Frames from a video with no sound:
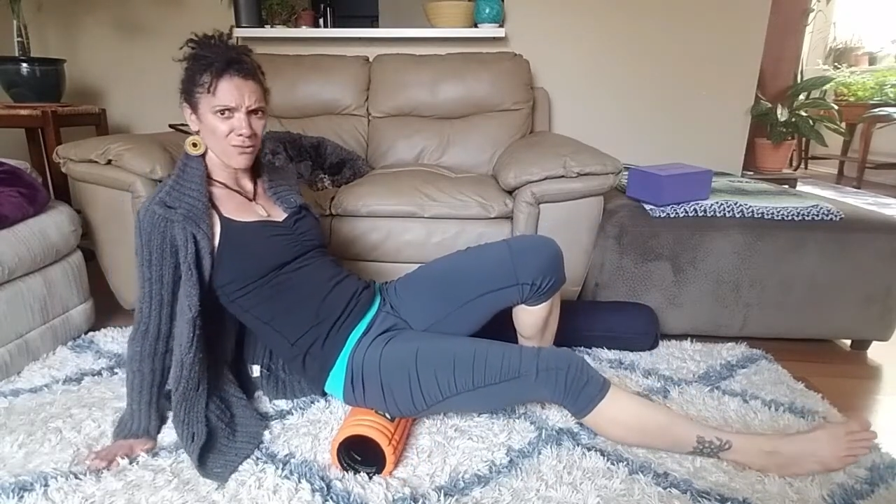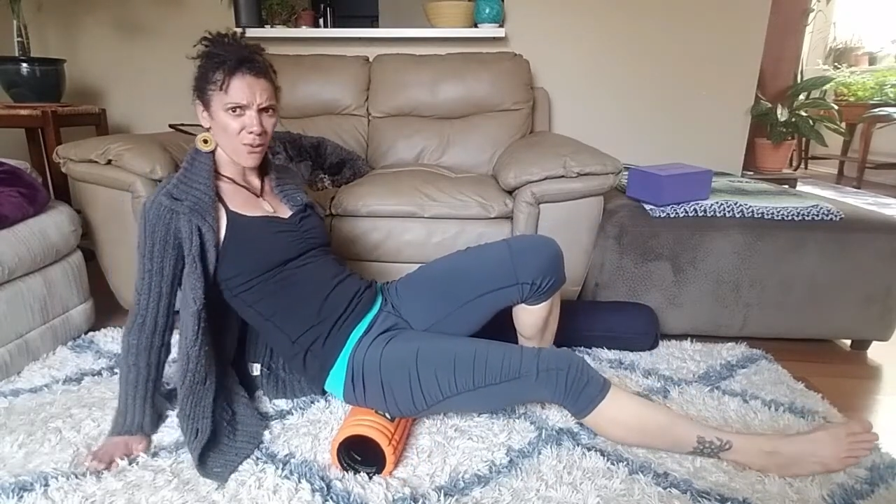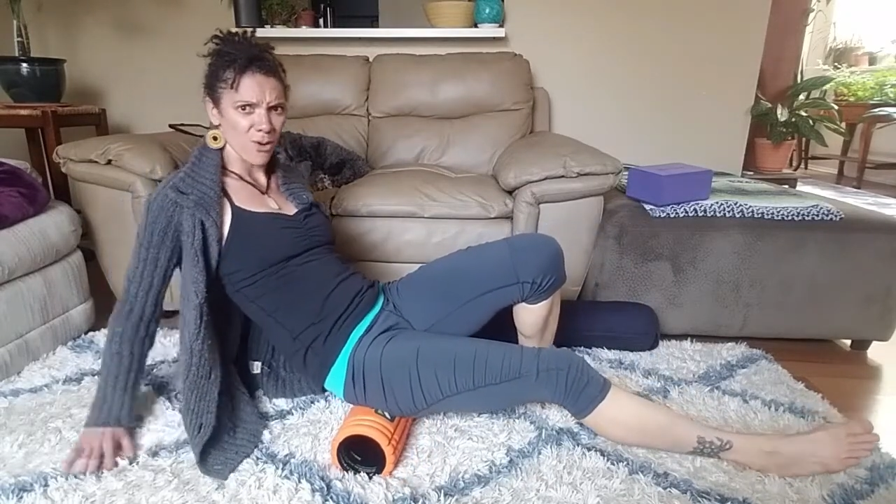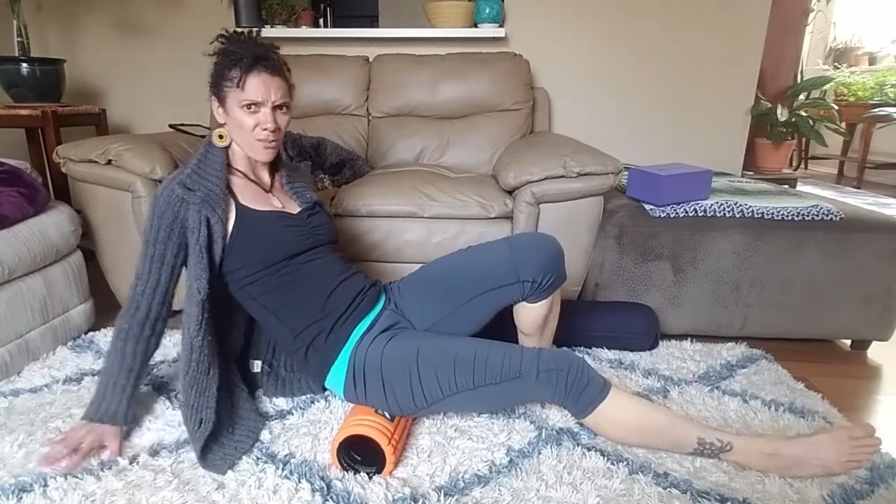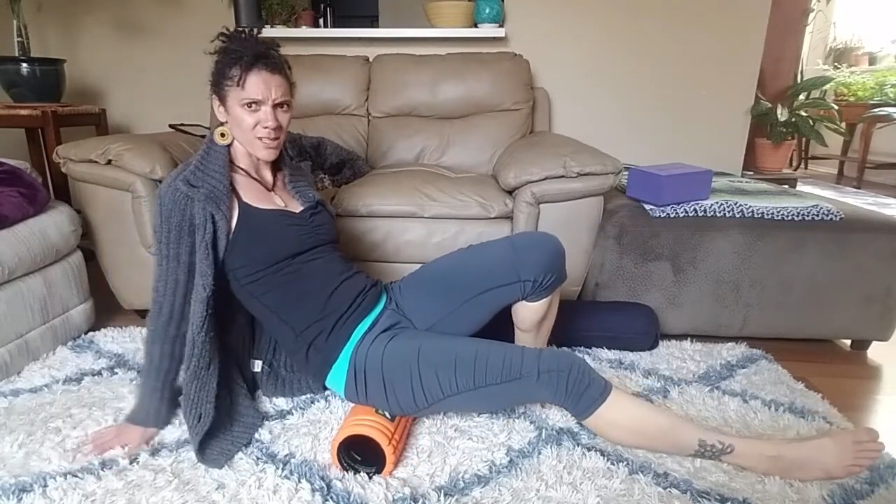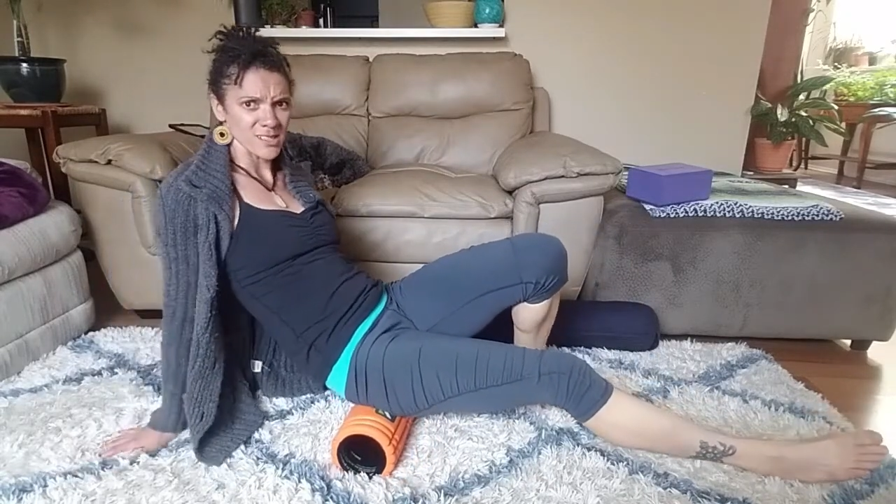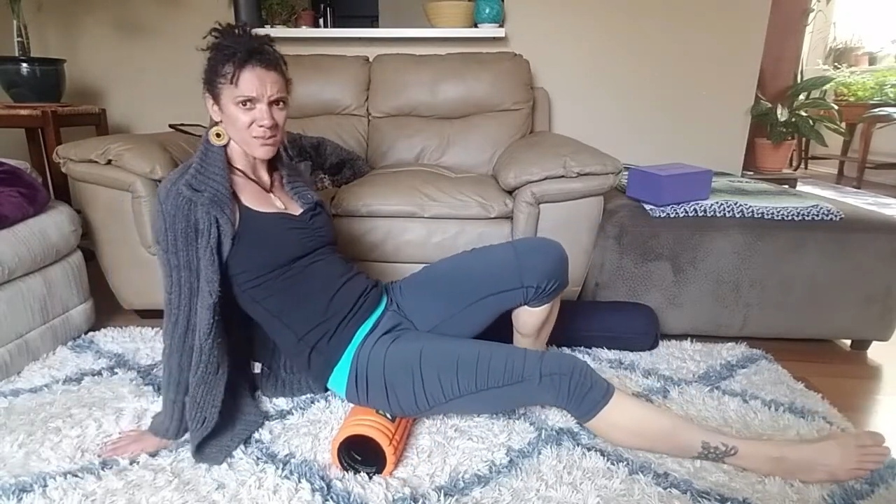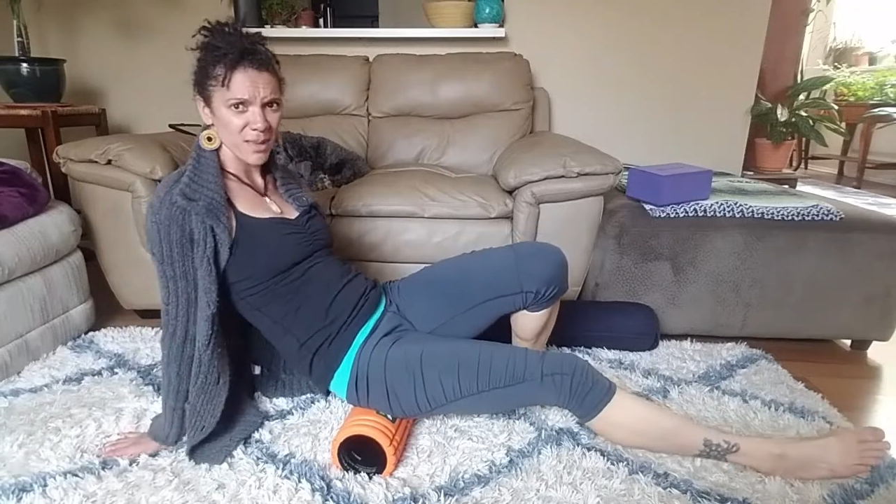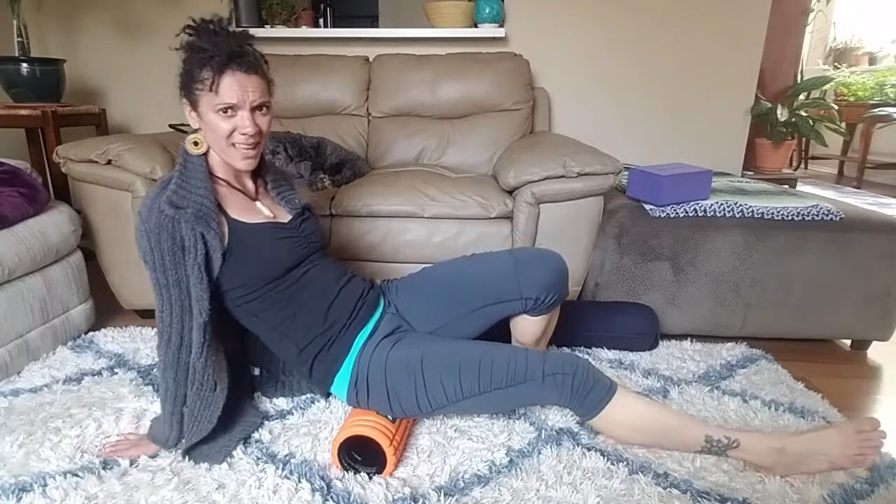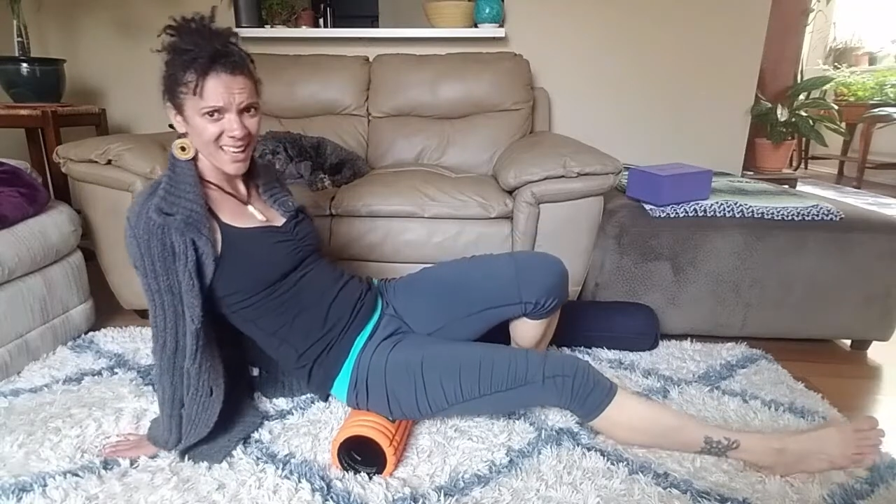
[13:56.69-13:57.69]
intense.
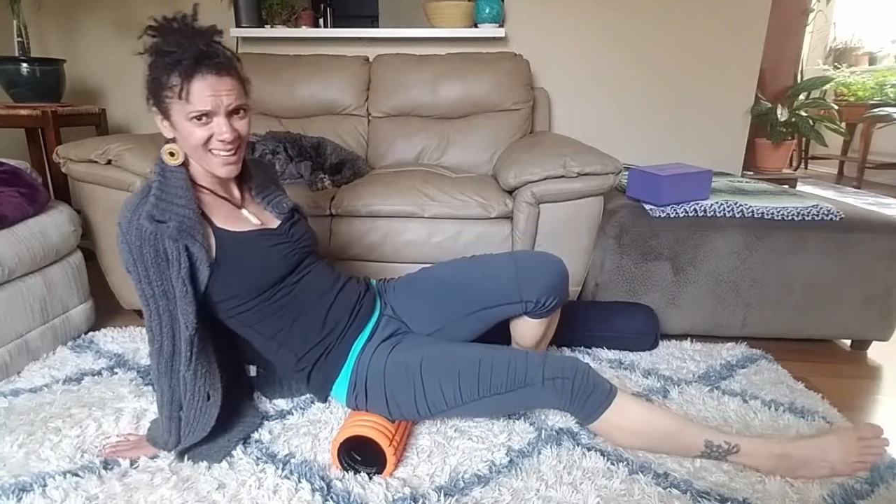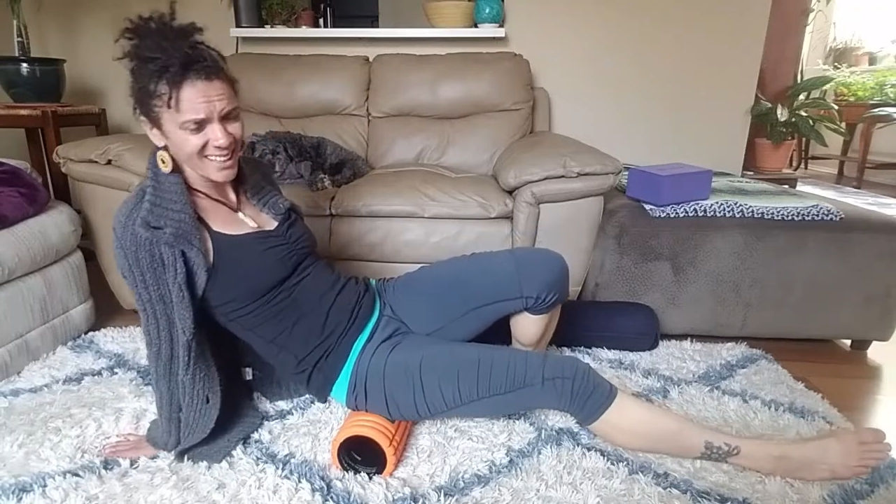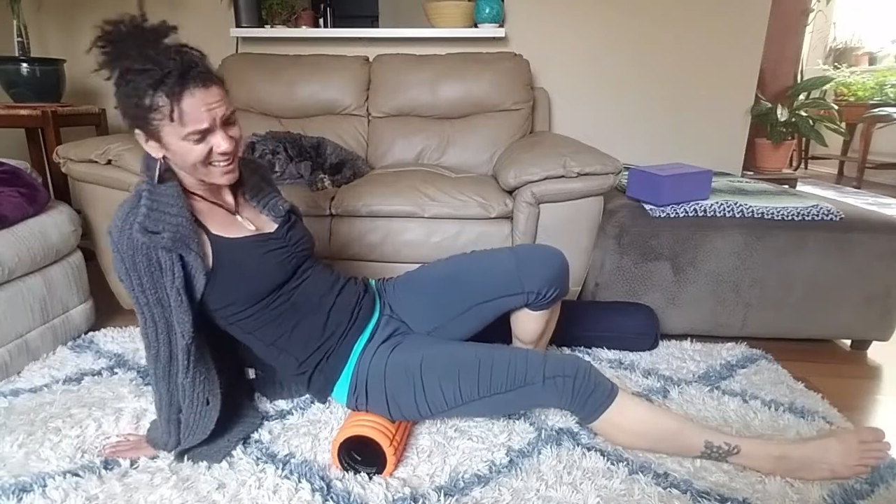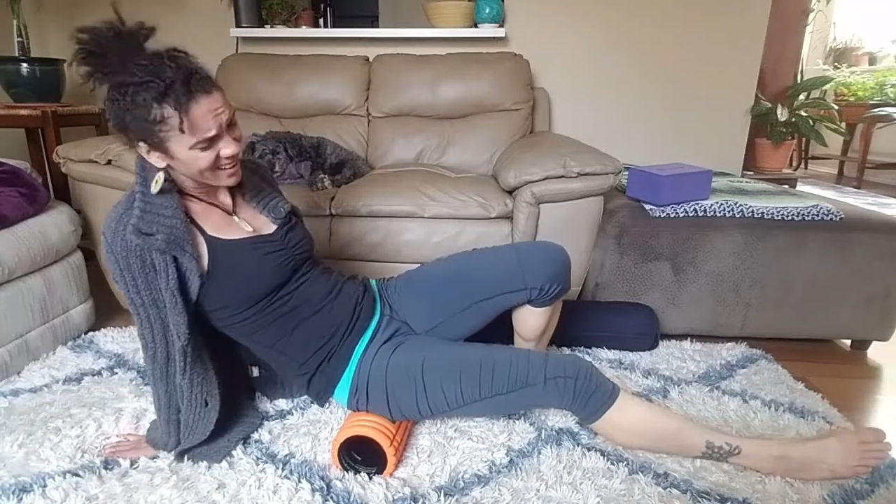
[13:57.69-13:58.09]
A little bit